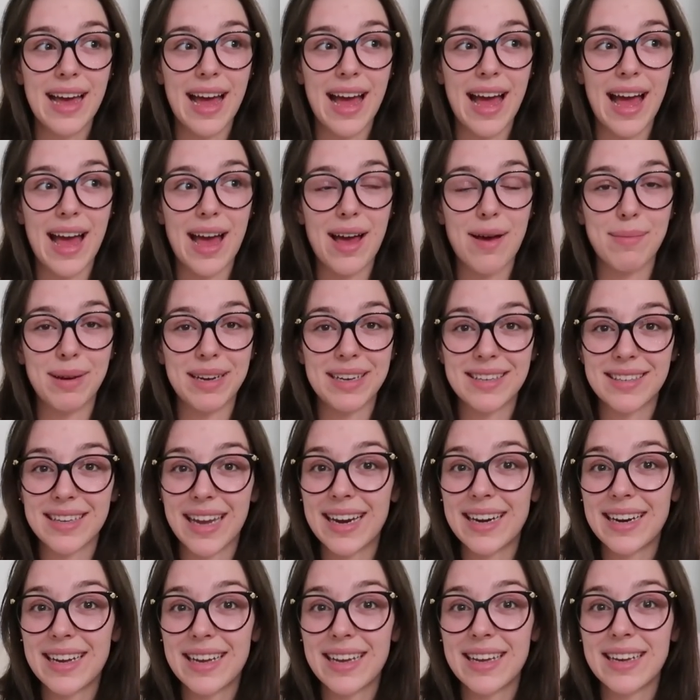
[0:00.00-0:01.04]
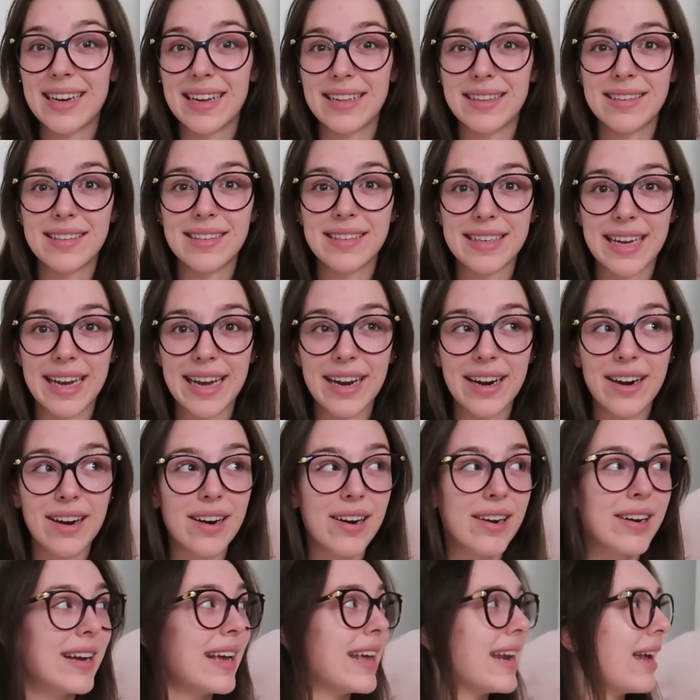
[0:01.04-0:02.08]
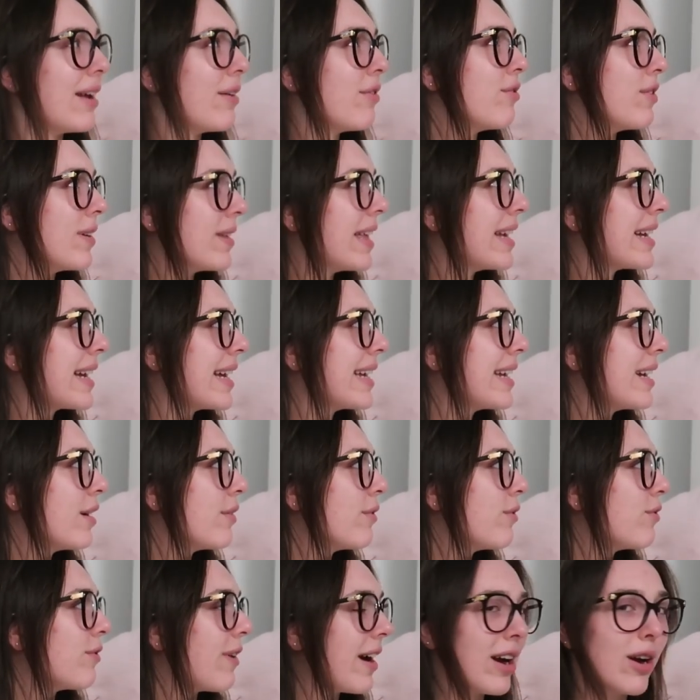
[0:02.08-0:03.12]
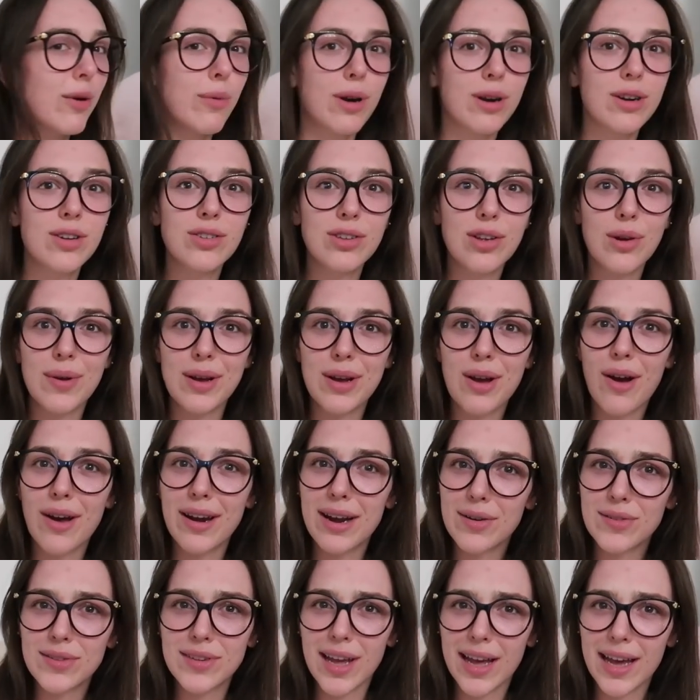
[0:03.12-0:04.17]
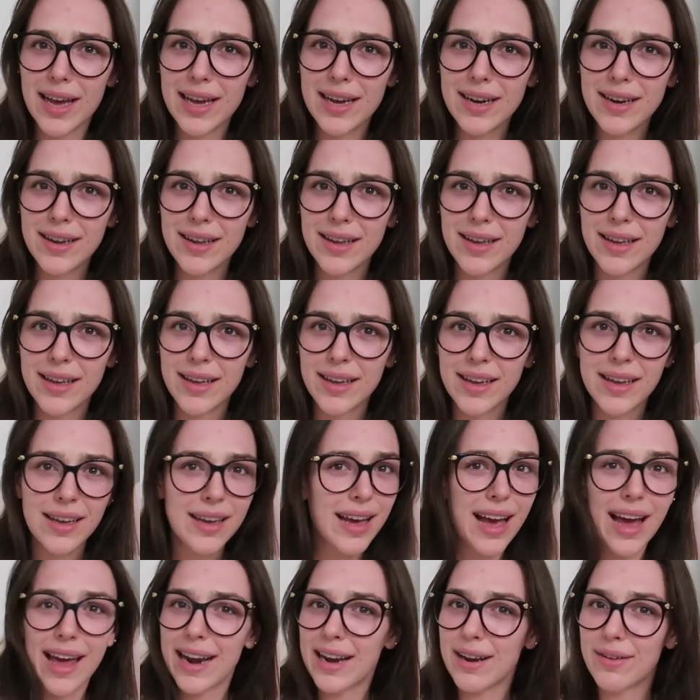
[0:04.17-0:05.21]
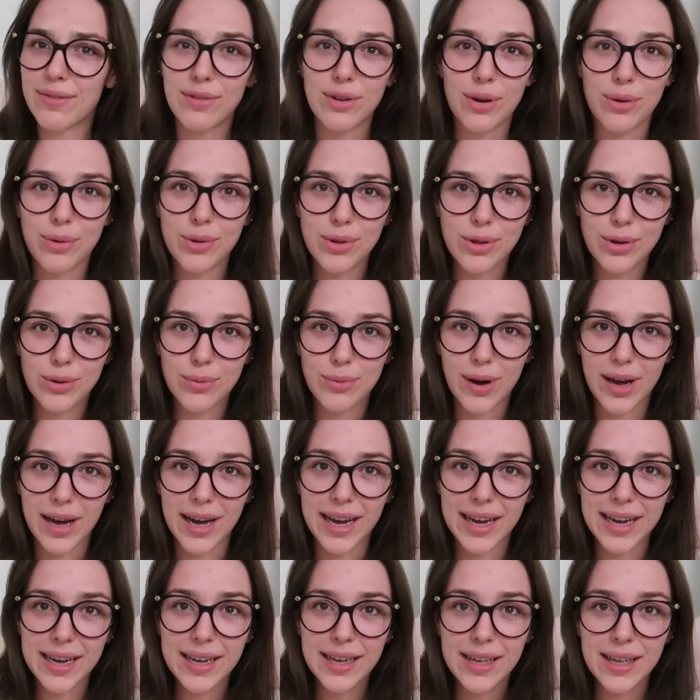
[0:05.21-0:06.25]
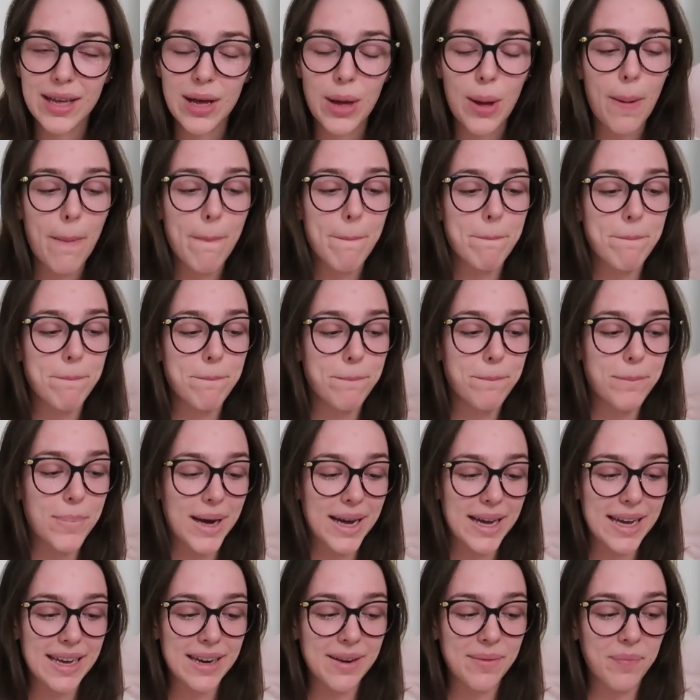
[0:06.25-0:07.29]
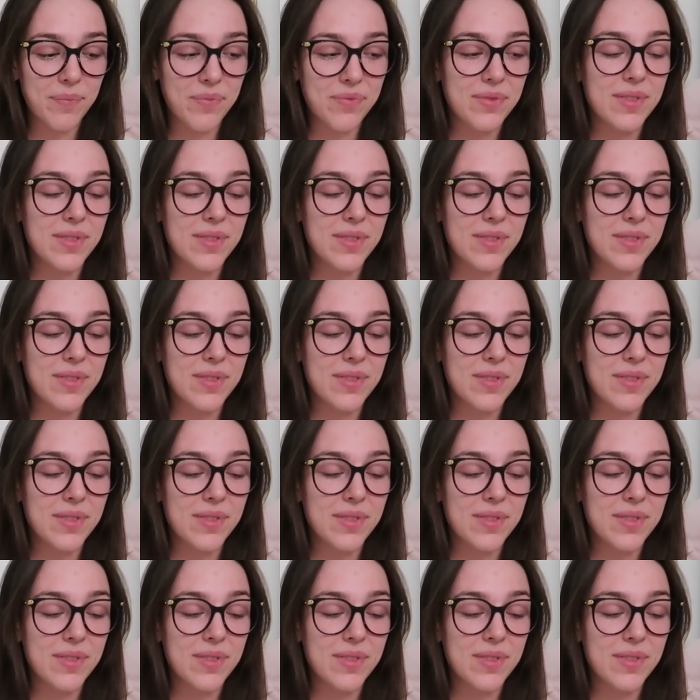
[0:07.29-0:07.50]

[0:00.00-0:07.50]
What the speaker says: am excited and scared, and I feel like I hear fireworks going on outside and I have no clue why, but